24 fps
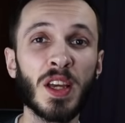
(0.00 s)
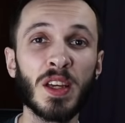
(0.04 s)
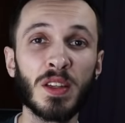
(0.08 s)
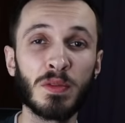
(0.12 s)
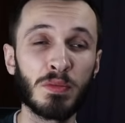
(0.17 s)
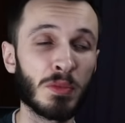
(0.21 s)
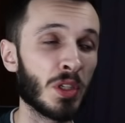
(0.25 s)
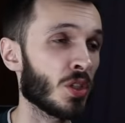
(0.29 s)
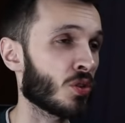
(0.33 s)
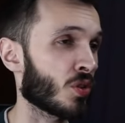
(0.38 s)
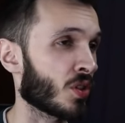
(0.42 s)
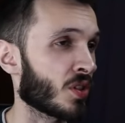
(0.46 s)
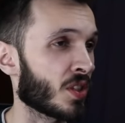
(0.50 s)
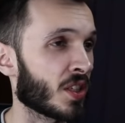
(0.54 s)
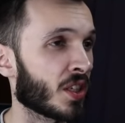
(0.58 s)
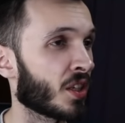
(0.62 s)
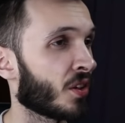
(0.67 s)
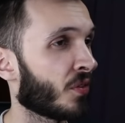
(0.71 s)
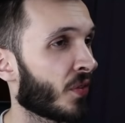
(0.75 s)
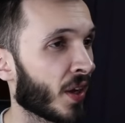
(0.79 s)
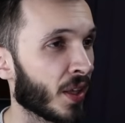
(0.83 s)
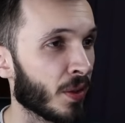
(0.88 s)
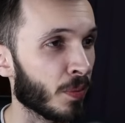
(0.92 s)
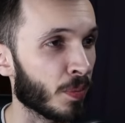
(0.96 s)
an
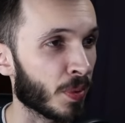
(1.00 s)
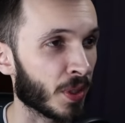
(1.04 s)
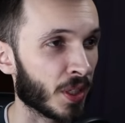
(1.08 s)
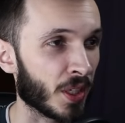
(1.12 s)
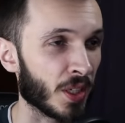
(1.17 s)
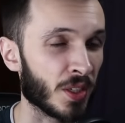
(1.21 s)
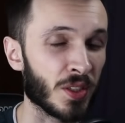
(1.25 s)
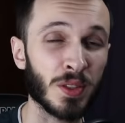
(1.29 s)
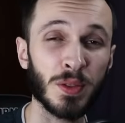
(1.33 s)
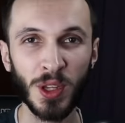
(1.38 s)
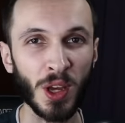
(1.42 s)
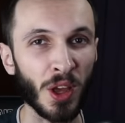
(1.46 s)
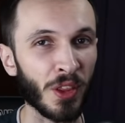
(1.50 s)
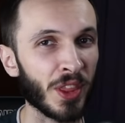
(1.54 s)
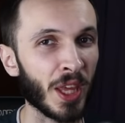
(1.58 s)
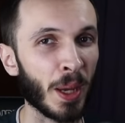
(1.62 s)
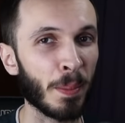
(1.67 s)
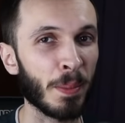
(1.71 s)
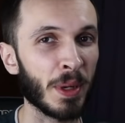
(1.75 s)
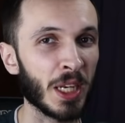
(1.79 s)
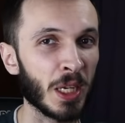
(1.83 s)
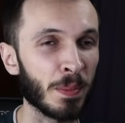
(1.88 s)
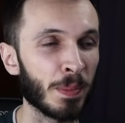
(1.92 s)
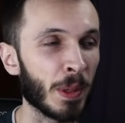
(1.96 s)
interesting event because not
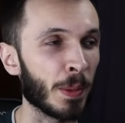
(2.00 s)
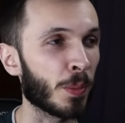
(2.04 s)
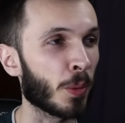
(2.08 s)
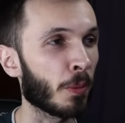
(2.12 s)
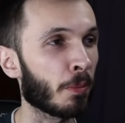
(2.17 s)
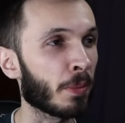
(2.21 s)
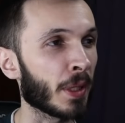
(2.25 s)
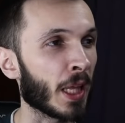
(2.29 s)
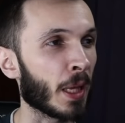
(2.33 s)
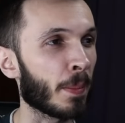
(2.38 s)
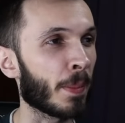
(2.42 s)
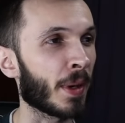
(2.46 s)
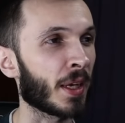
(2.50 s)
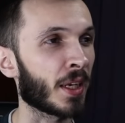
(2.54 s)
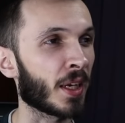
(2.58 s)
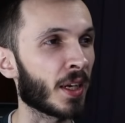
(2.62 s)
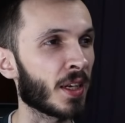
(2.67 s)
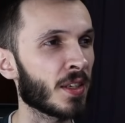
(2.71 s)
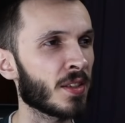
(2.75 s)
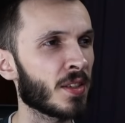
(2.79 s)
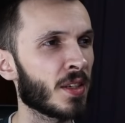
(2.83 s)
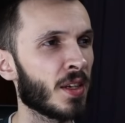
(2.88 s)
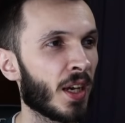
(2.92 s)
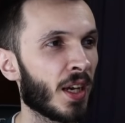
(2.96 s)
that many people play Mad
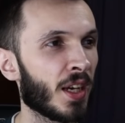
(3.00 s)
Eyes,